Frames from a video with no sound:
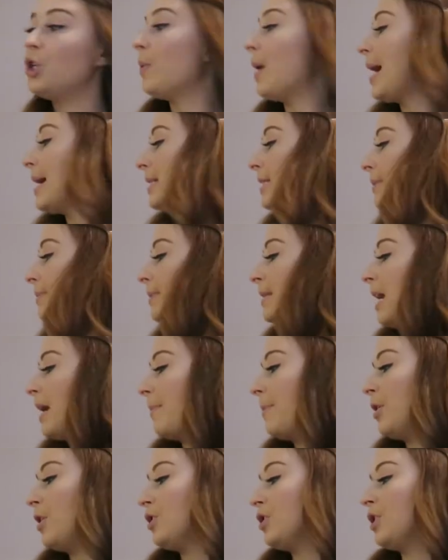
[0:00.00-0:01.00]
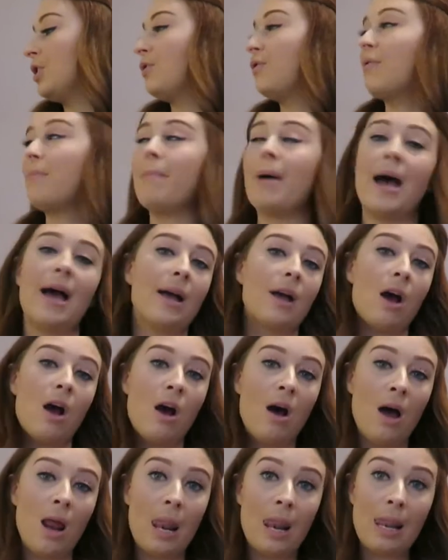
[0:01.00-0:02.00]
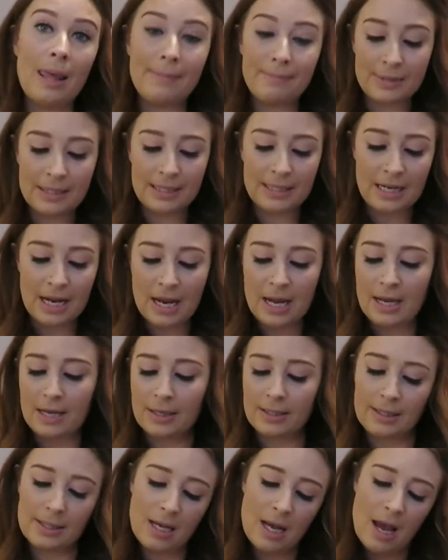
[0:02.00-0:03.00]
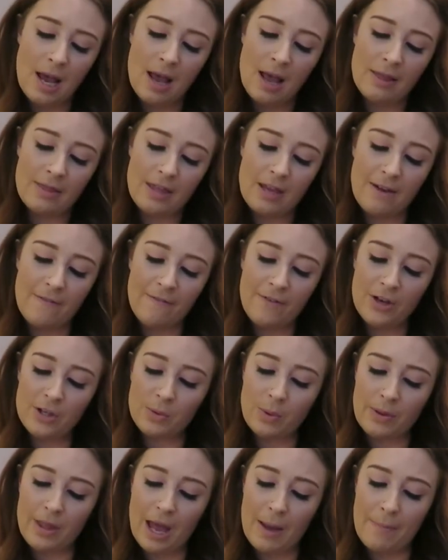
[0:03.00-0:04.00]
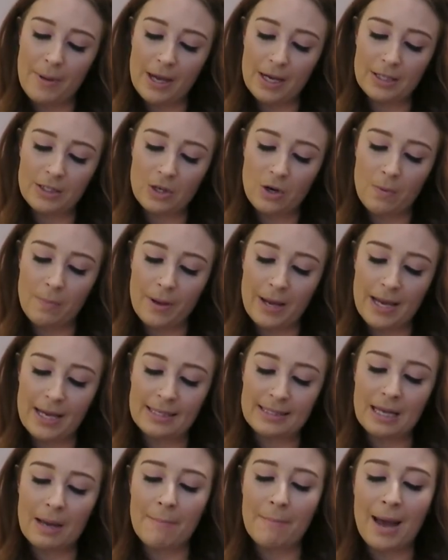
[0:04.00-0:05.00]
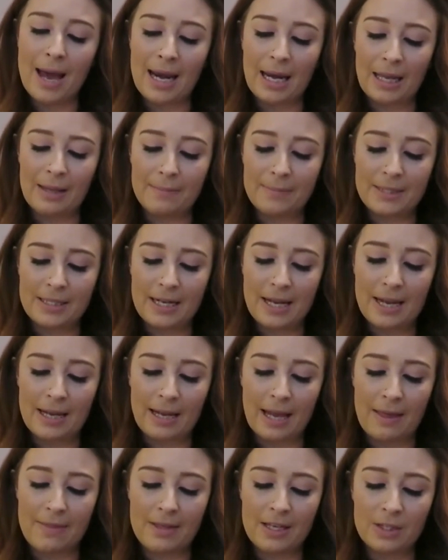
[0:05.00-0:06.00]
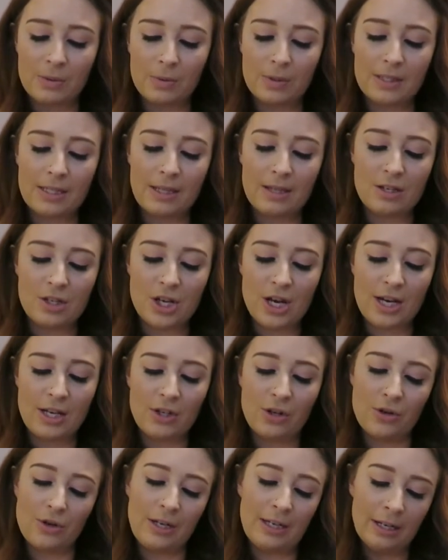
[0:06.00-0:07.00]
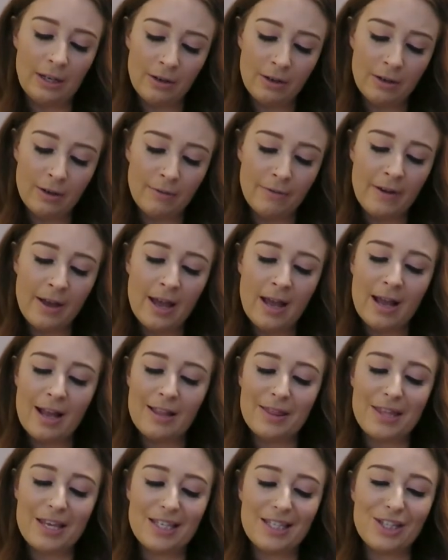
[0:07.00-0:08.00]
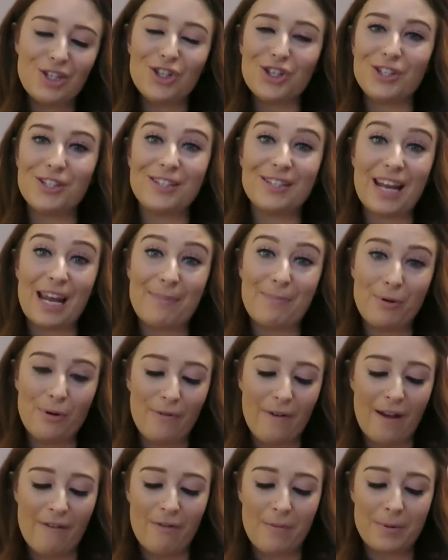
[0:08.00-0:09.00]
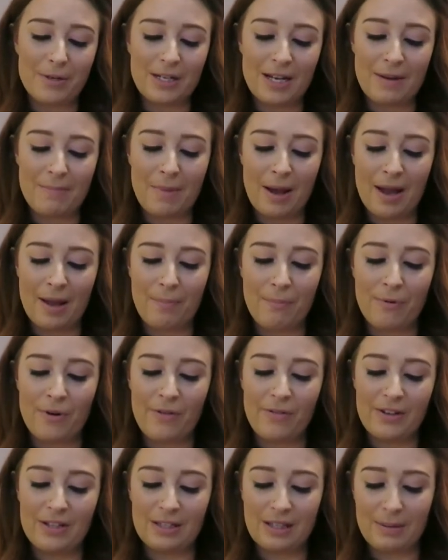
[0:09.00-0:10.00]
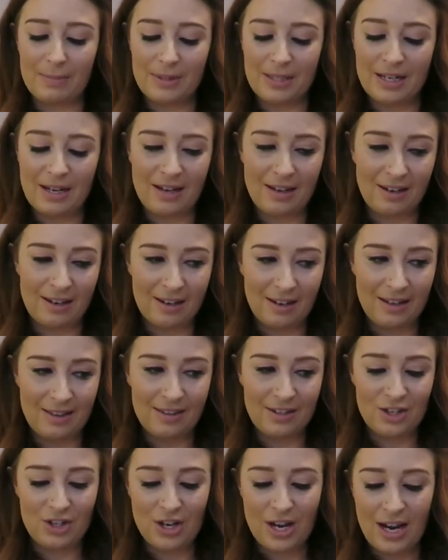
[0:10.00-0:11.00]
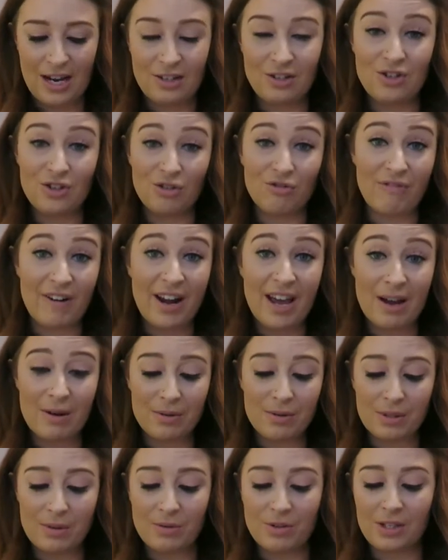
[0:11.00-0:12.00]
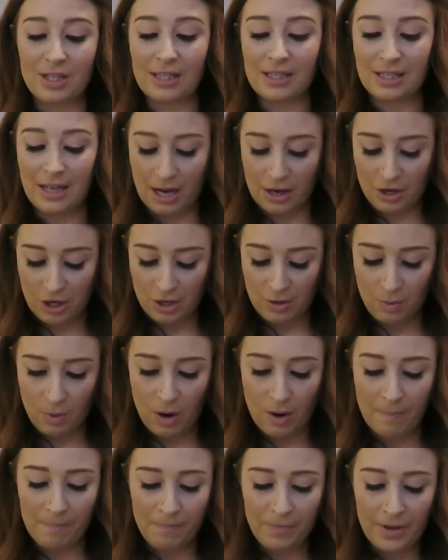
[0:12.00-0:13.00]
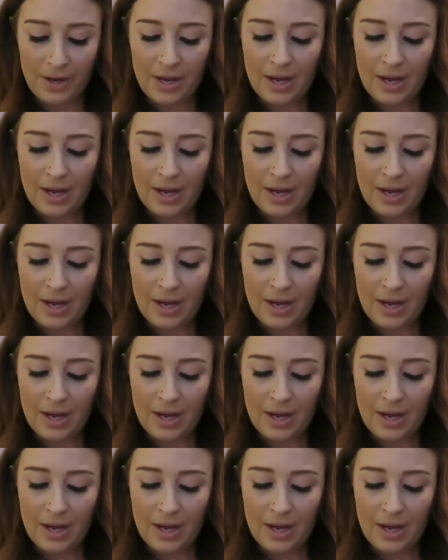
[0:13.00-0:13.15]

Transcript: two items that I purchased from MAC are lipsticks. The first one that I picked up is a matte lipstick, and this one's in the shade HoneyLove. This is just a staple for everybody. My previous lipstick in this shade just ran out, so I just had to get a new one.